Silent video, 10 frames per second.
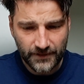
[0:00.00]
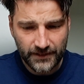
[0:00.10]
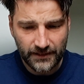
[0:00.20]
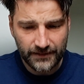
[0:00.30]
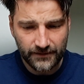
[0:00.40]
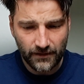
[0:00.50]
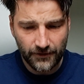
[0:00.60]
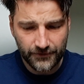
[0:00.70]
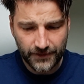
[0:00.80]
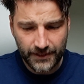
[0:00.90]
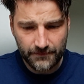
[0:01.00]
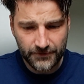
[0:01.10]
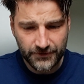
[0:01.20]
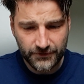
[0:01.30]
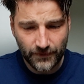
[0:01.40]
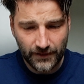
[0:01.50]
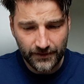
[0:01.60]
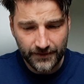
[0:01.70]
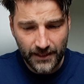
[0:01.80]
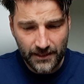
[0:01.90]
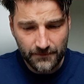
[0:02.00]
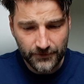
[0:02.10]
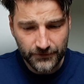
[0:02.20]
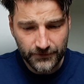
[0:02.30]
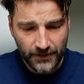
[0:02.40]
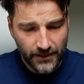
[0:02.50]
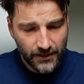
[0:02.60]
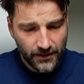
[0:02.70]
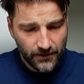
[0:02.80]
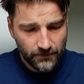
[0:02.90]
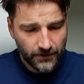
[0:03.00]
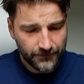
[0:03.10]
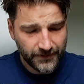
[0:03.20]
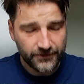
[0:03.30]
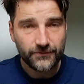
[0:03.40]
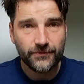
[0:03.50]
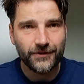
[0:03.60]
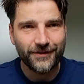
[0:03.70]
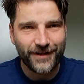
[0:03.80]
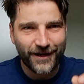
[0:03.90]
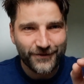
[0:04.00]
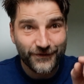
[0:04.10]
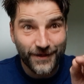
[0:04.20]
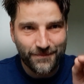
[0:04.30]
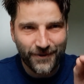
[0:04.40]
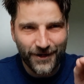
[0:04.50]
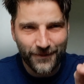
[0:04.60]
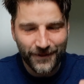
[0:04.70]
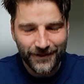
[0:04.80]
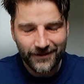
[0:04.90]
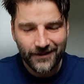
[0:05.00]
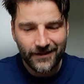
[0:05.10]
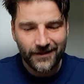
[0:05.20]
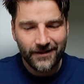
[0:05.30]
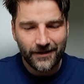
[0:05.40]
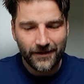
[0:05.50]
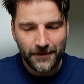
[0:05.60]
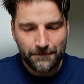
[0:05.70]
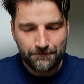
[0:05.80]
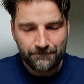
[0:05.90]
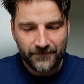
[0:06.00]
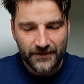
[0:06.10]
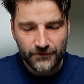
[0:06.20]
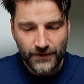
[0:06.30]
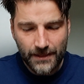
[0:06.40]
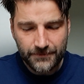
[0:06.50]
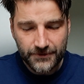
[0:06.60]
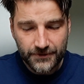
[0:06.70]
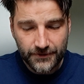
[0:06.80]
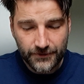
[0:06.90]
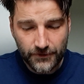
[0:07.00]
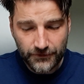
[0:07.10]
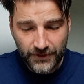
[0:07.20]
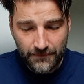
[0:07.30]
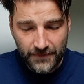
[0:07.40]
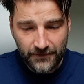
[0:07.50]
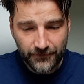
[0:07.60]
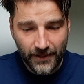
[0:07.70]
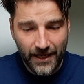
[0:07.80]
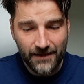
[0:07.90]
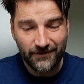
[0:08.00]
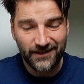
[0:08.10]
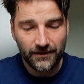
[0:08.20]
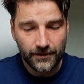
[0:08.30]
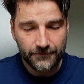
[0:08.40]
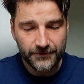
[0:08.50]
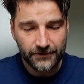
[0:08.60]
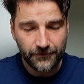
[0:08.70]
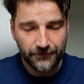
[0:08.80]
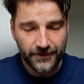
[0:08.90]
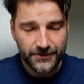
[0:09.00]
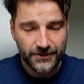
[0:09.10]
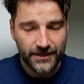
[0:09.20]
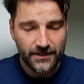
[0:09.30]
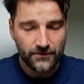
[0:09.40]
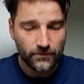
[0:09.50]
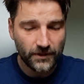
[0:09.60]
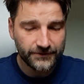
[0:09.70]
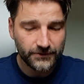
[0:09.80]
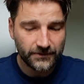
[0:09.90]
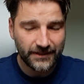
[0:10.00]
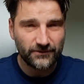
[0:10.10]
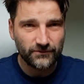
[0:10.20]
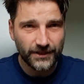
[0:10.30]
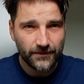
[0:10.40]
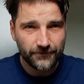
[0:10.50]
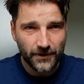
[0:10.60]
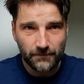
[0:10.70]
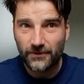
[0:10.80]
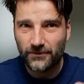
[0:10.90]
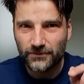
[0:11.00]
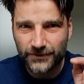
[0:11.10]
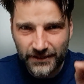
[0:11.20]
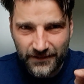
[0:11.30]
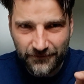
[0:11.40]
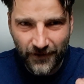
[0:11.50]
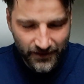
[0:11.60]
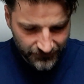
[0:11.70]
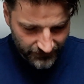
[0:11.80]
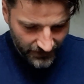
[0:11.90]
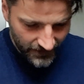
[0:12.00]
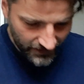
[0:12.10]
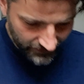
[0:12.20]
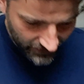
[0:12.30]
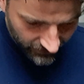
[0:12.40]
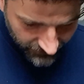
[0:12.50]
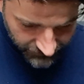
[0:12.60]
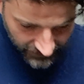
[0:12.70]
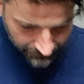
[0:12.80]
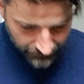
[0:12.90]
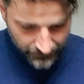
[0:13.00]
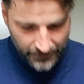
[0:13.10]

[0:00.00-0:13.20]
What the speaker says: killing other animals as well. And animals, well, that's for the next tip, by the way. Traps, use them if you have a lot of silverfish and you want to get rid of them really fast. They are cheap.